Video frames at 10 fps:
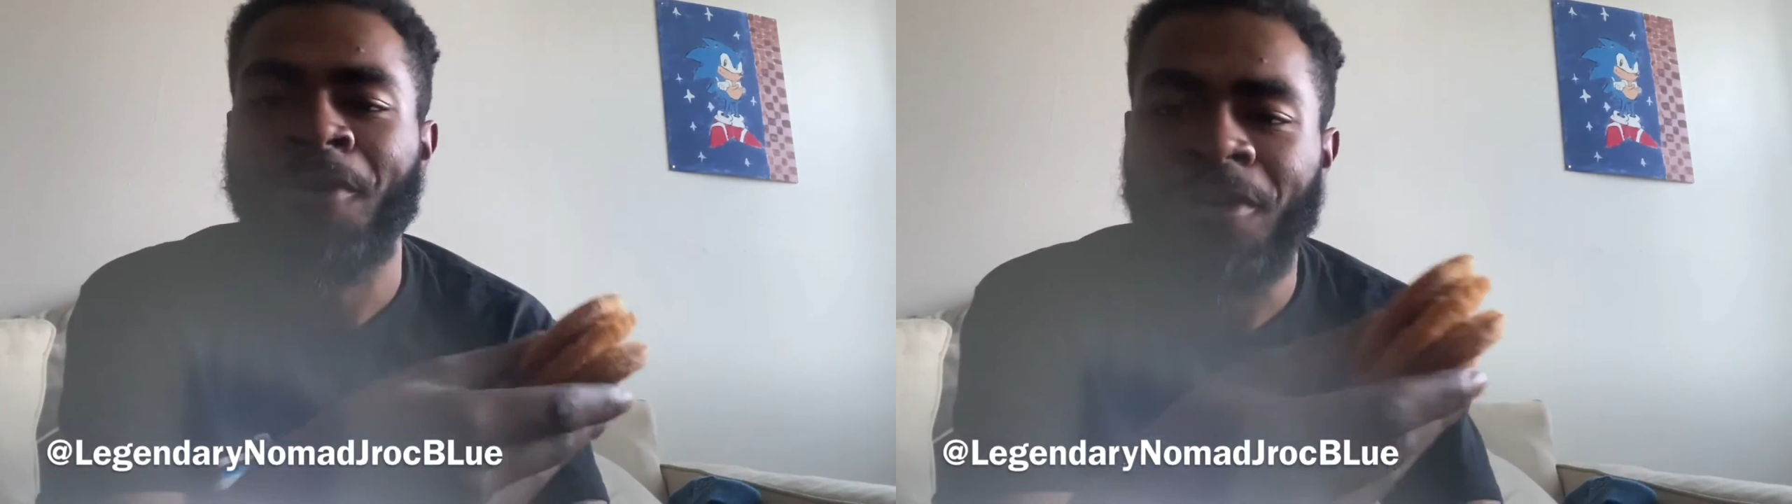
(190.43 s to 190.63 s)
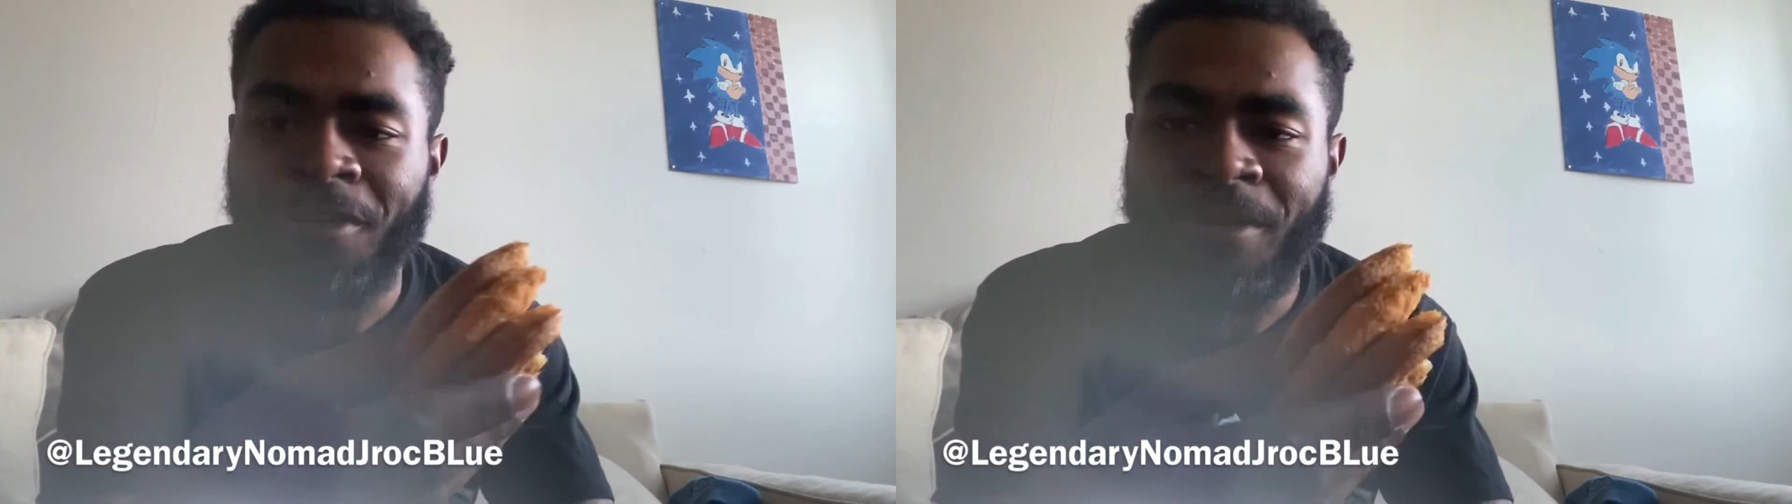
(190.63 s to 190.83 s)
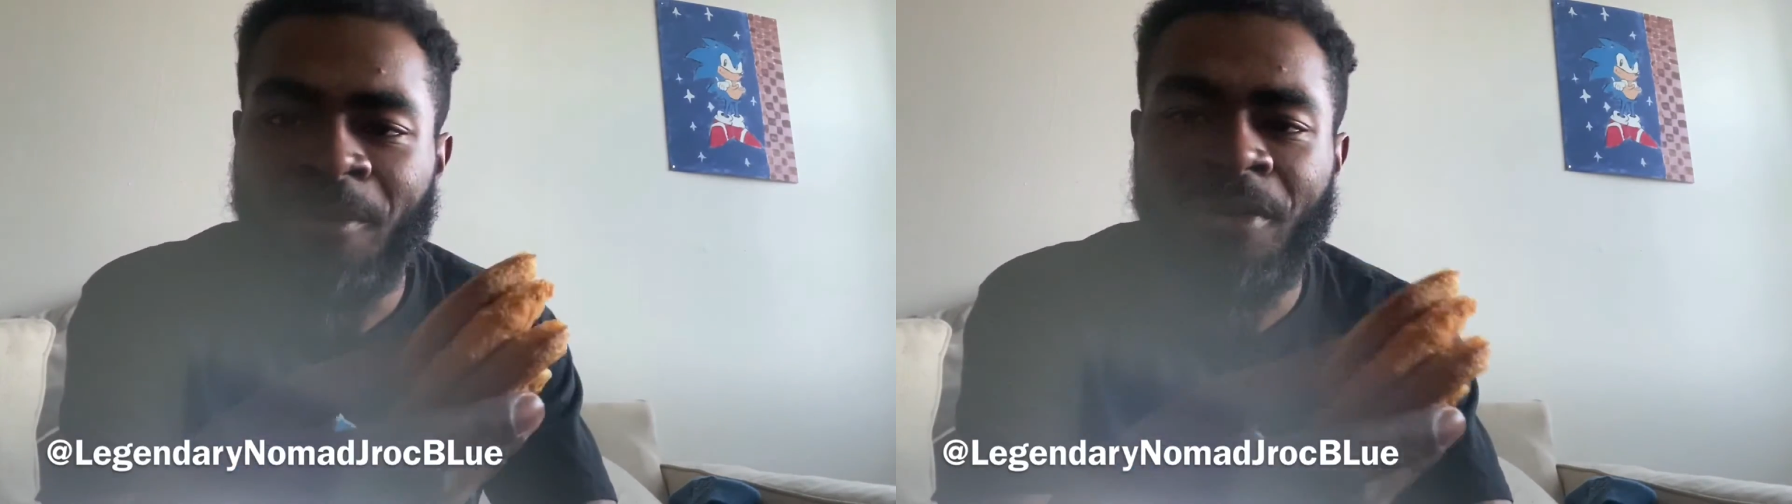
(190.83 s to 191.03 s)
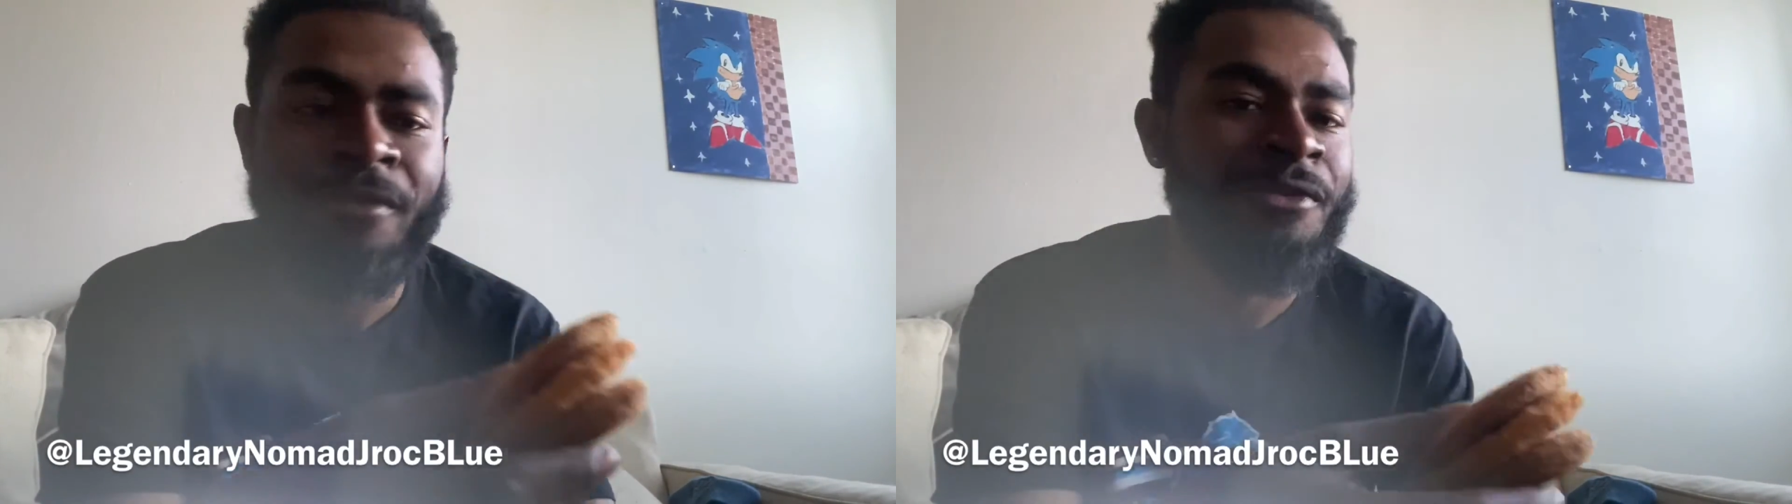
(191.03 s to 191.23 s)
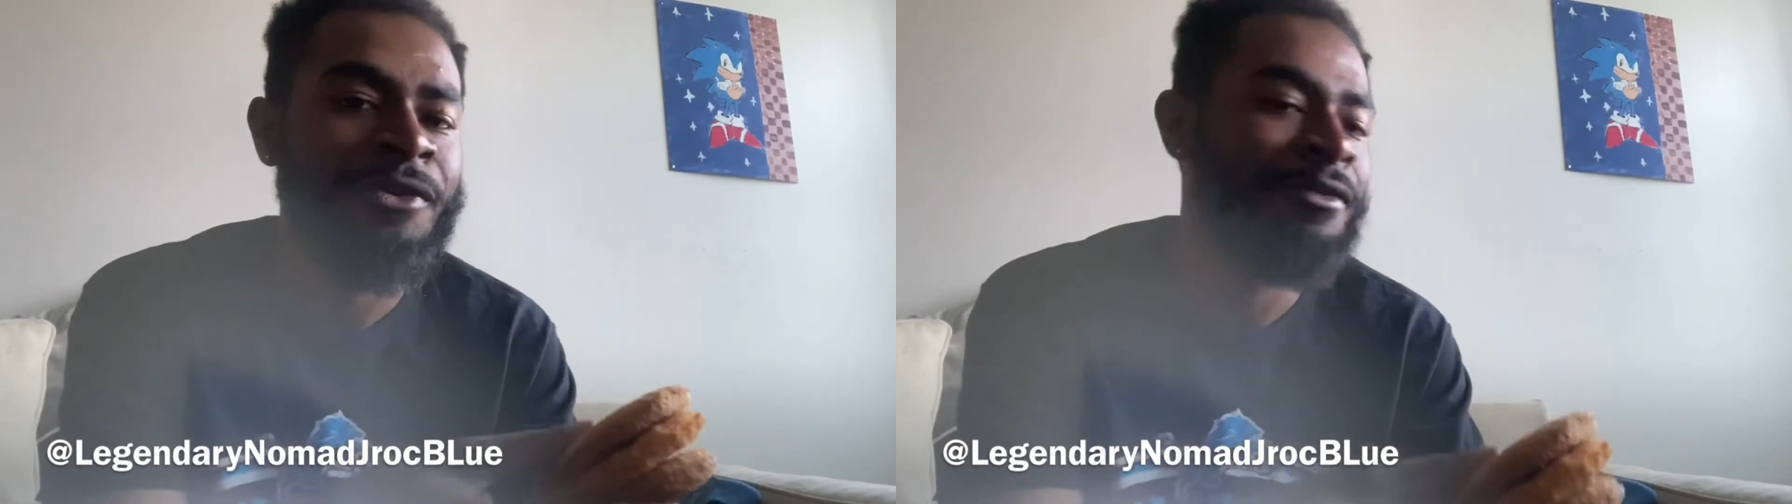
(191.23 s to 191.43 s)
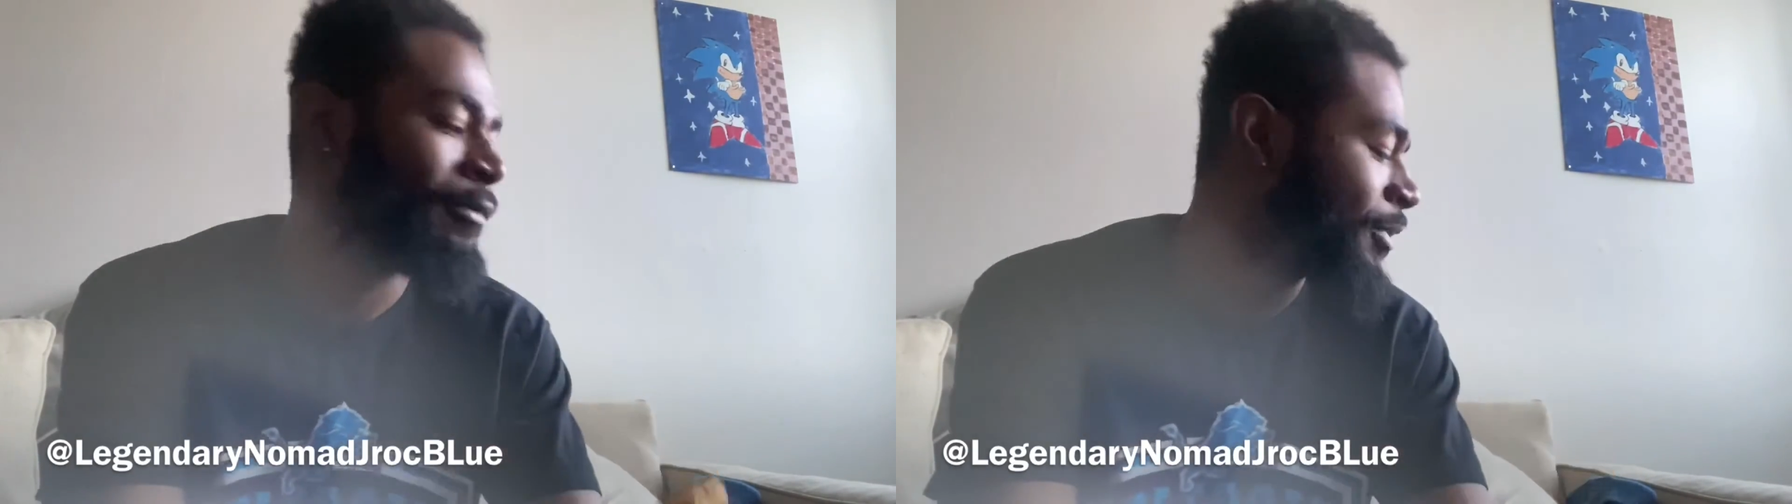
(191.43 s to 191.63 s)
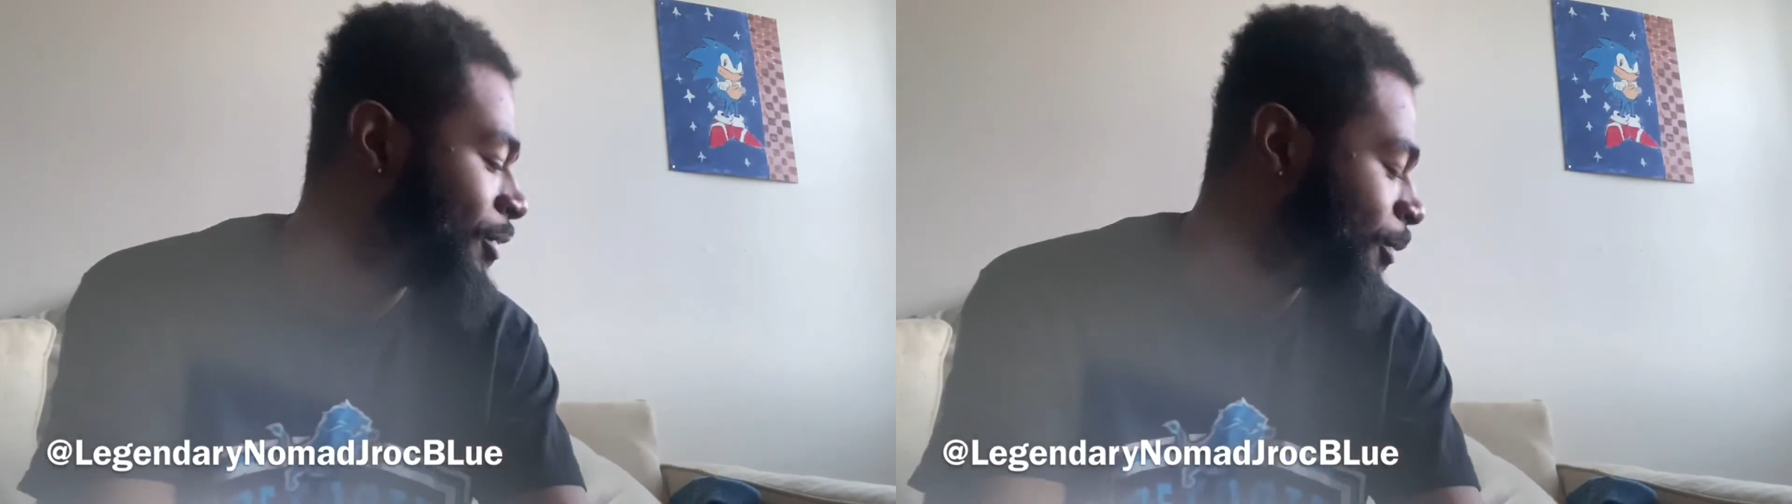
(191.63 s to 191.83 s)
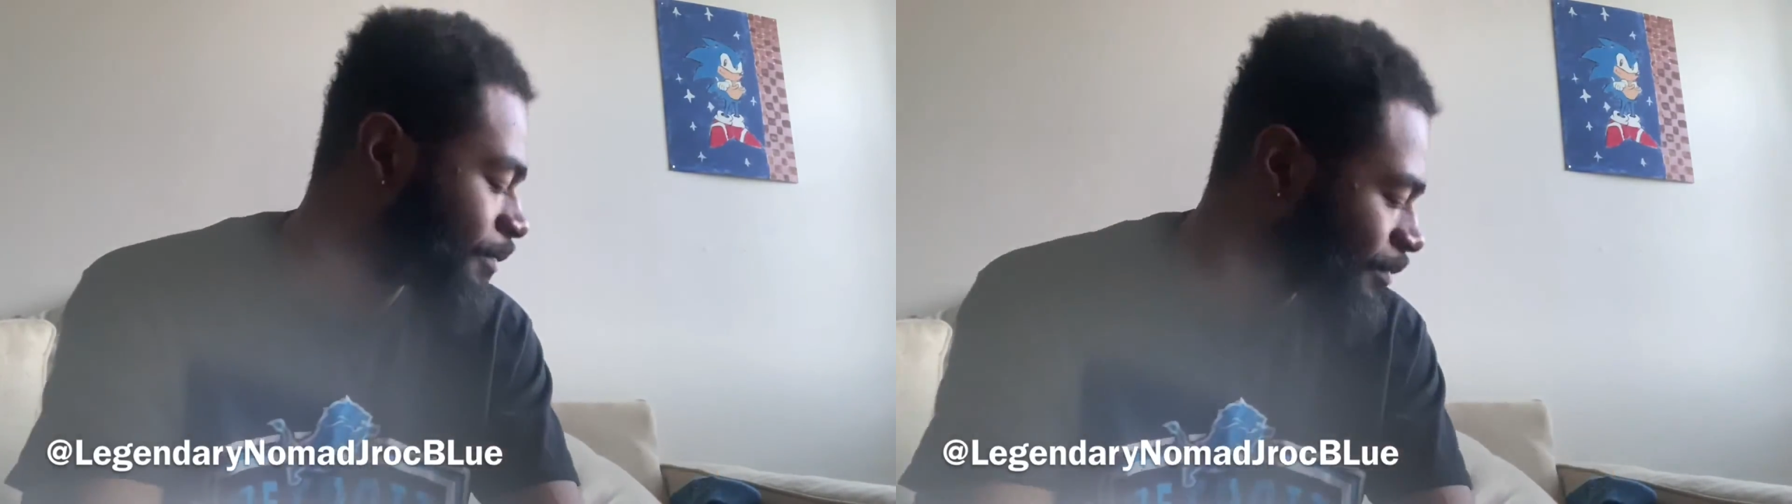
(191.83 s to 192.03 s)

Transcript: early morning food review.